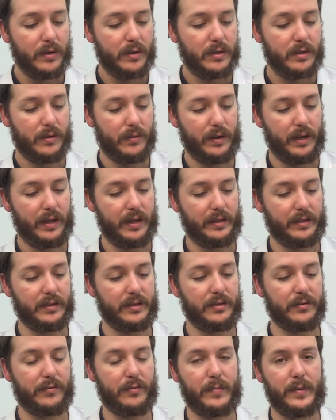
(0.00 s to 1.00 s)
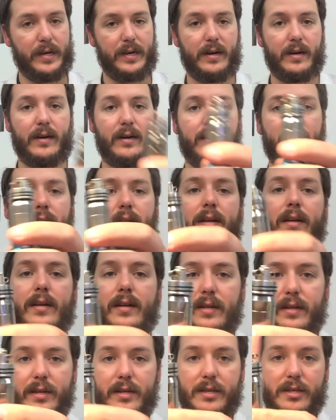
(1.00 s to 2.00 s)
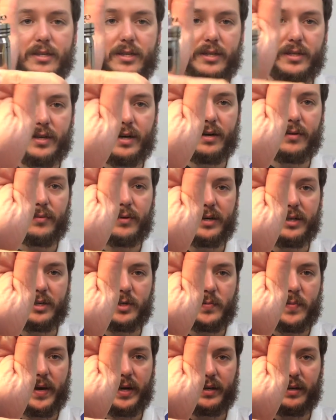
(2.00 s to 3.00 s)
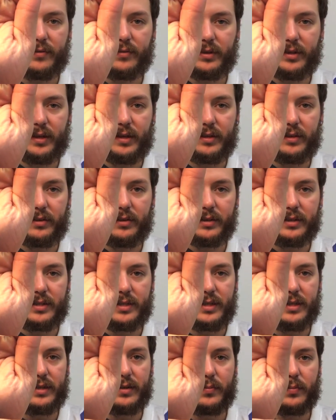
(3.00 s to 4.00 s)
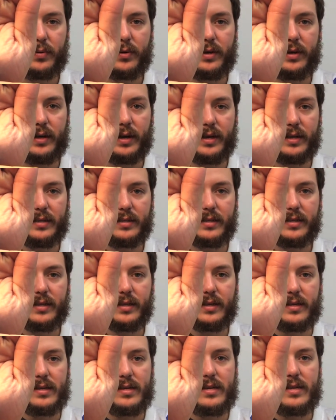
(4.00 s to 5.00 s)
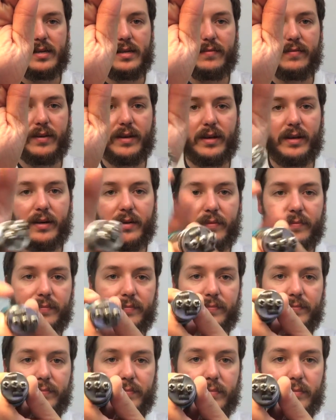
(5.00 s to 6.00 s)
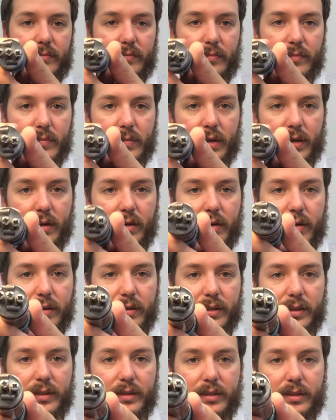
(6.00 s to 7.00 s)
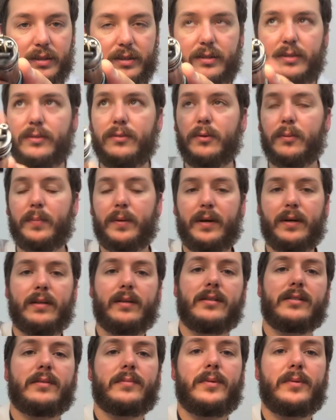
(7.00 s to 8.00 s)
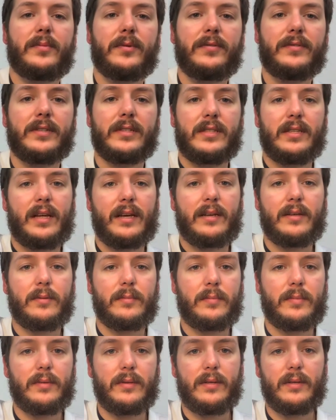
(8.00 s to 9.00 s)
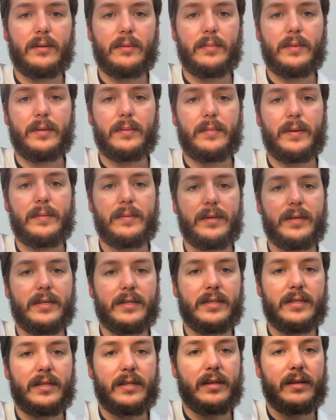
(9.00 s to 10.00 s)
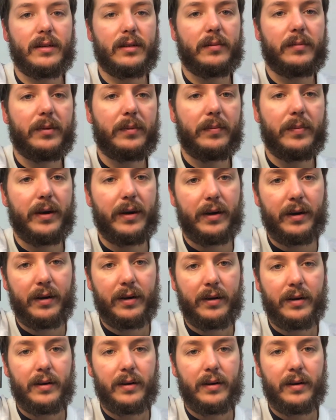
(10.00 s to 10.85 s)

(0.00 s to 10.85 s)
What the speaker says: So what I like to do from here is just kind of re-inspect everything. You can see they're pretty nice and even on these dual parallels. Let me move this light a little bit, maybe you can see it a little bit better.